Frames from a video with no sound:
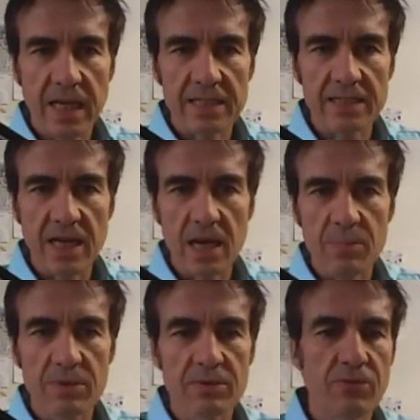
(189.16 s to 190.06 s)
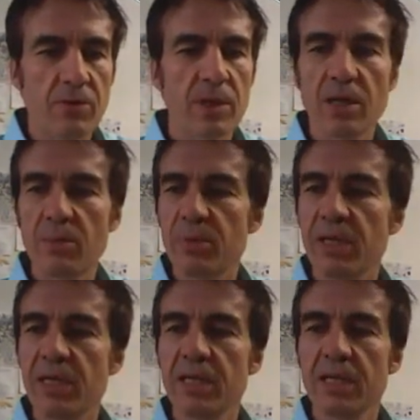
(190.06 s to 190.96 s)
Scan Snap. It's from a
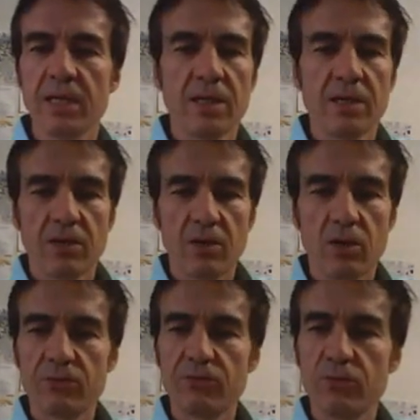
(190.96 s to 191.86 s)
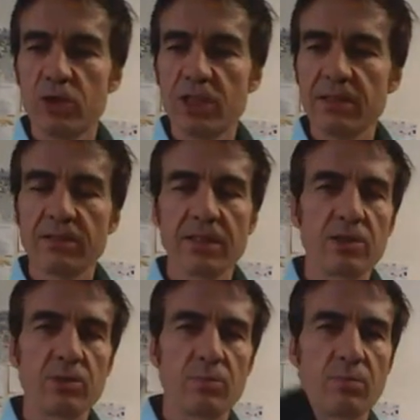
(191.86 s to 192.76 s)
company called Fuji
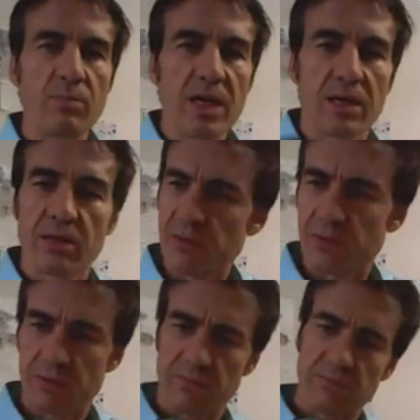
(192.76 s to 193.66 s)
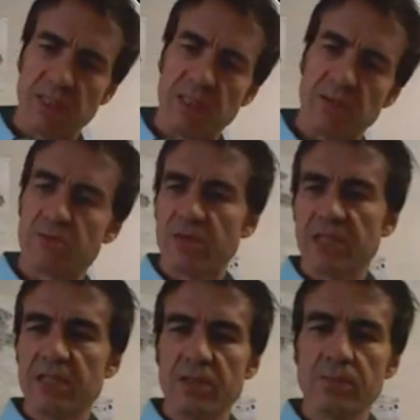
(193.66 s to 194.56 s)
that you may
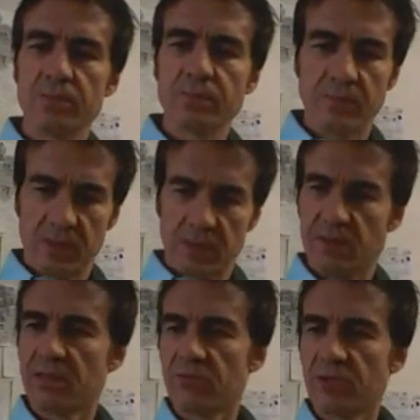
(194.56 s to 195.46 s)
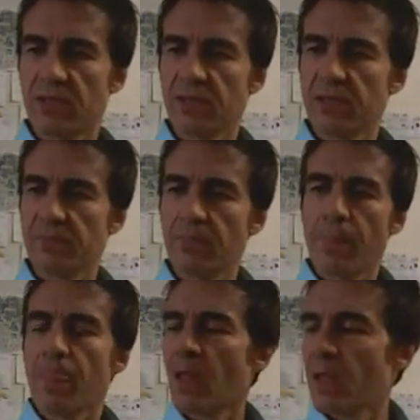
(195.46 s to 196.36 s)
already know. It's not written on it.
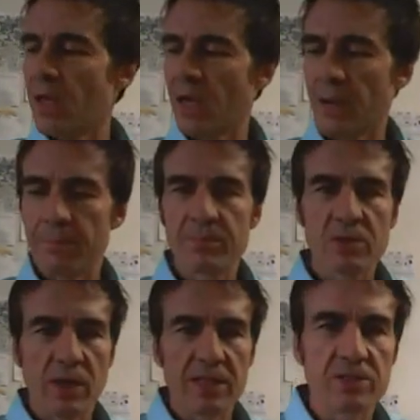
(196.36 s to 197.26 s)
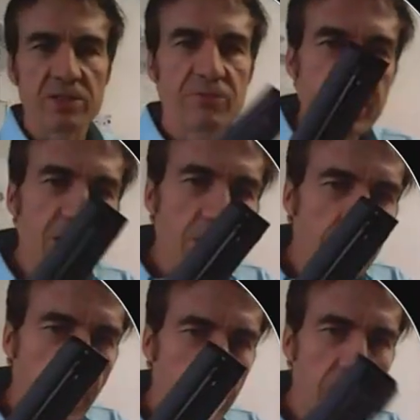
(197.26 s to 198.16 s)
So I just feed the
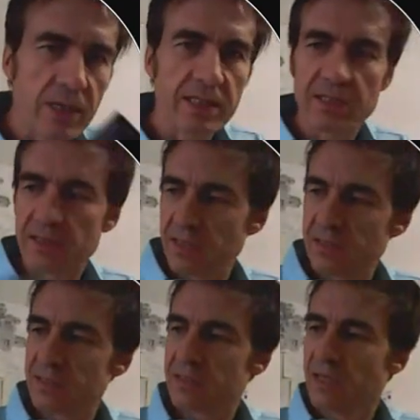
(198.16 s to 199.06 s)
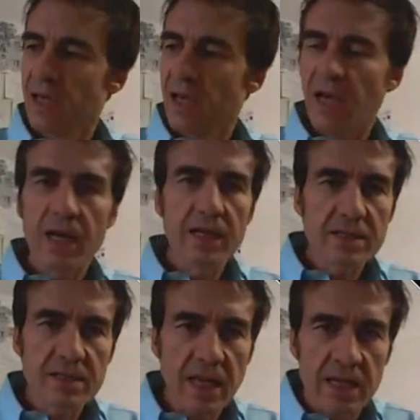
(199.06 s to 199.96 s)
paper into this and
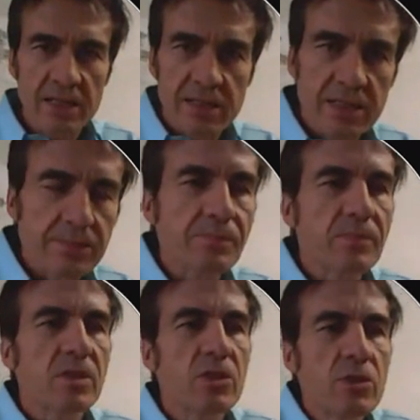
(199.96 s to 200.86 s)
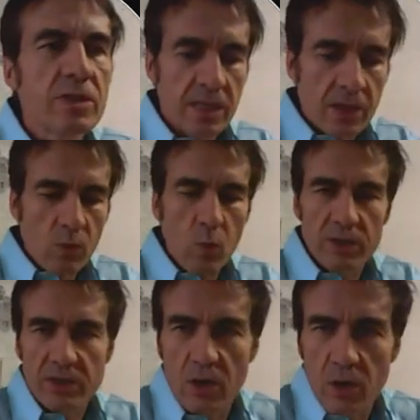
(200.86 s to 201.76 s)
it scans it using
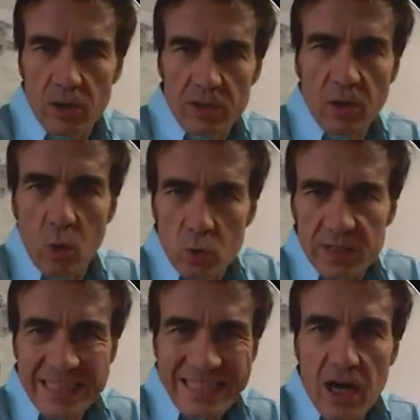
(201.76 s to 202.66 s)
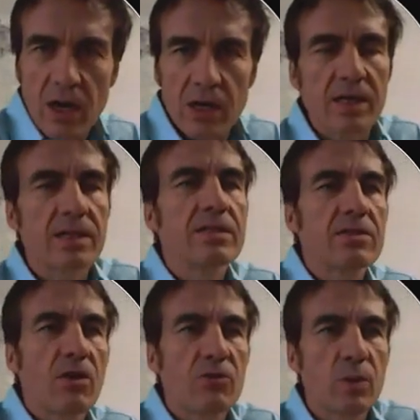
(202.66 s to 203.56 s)
what's called OCR
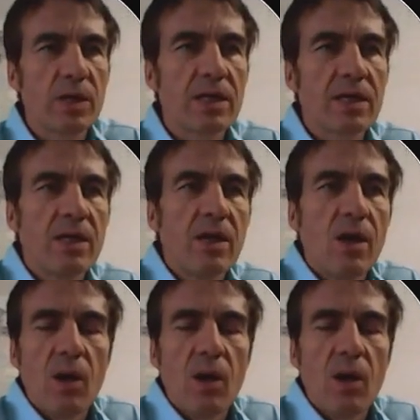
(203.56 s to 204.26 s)
software,